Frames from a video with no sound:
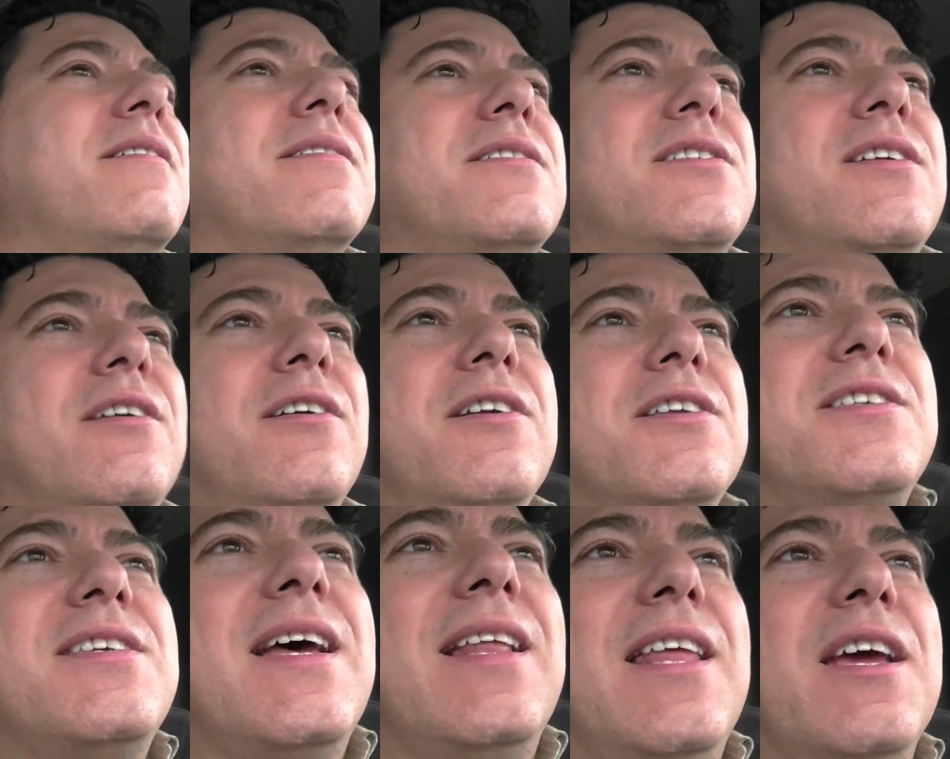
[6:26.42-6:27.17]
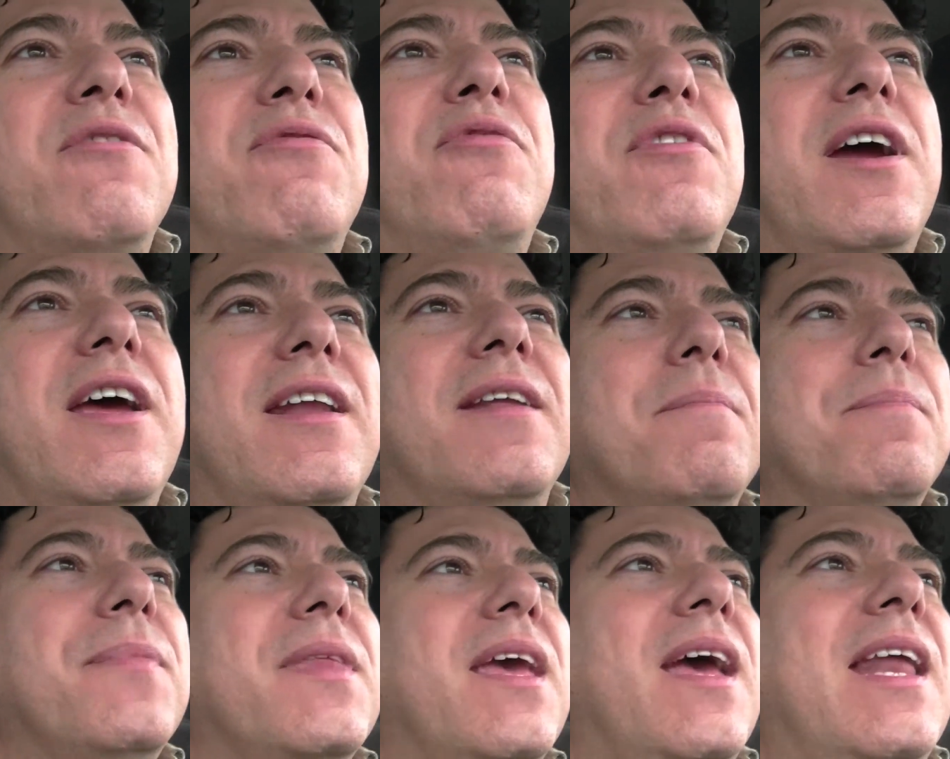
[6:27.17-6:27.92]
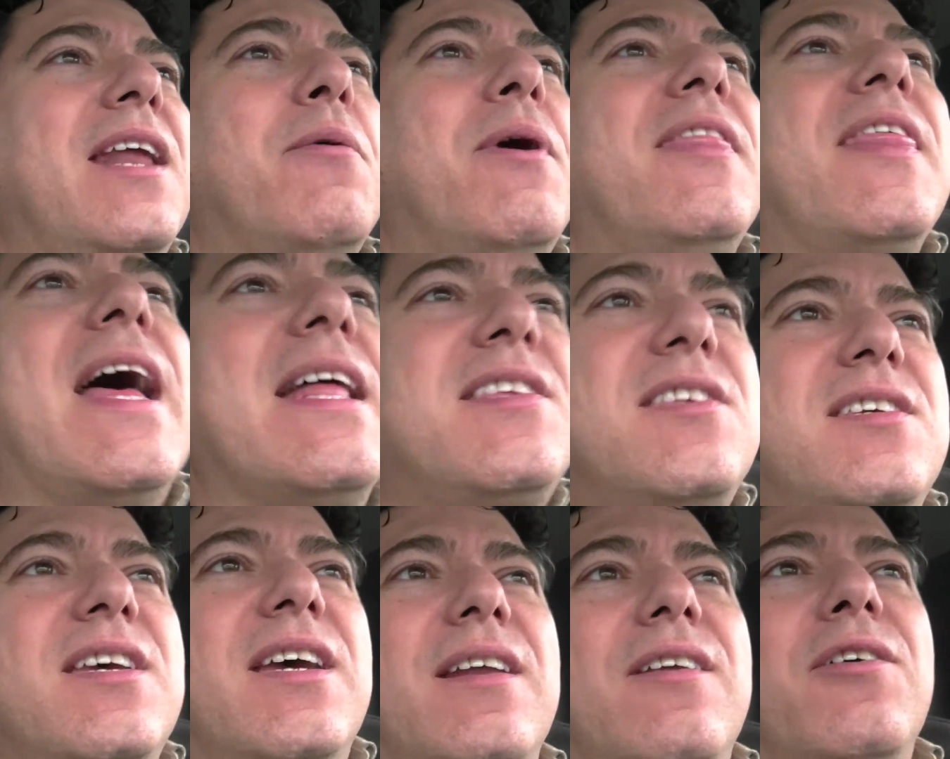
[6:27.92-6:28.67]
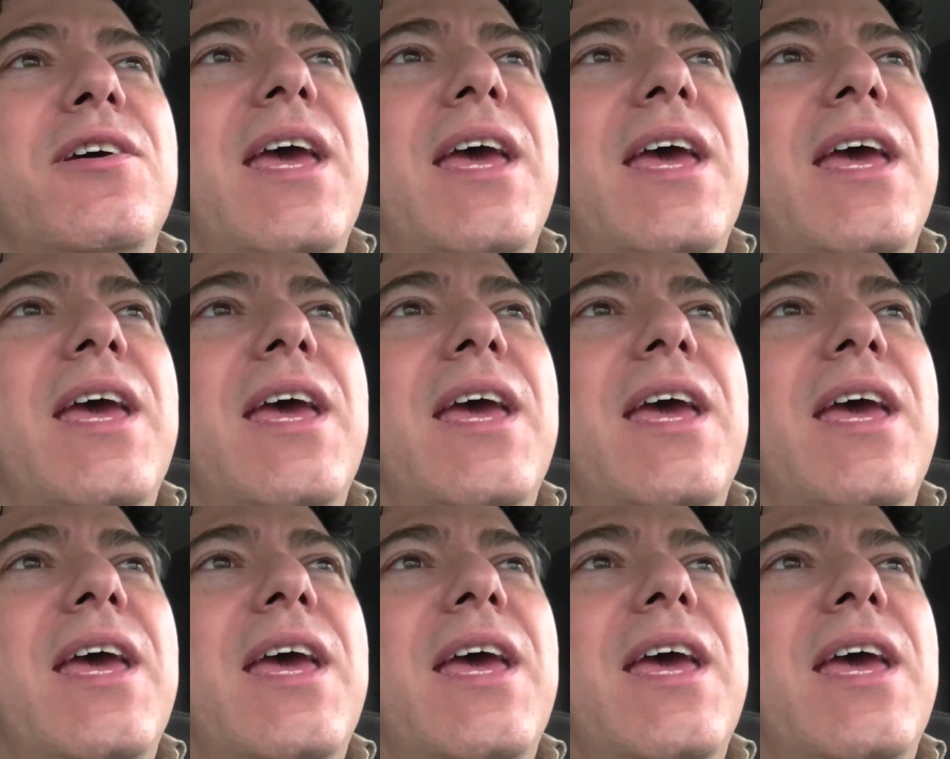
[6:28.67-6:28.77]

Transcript: Starting to sound like Fred. Anyway, that's it.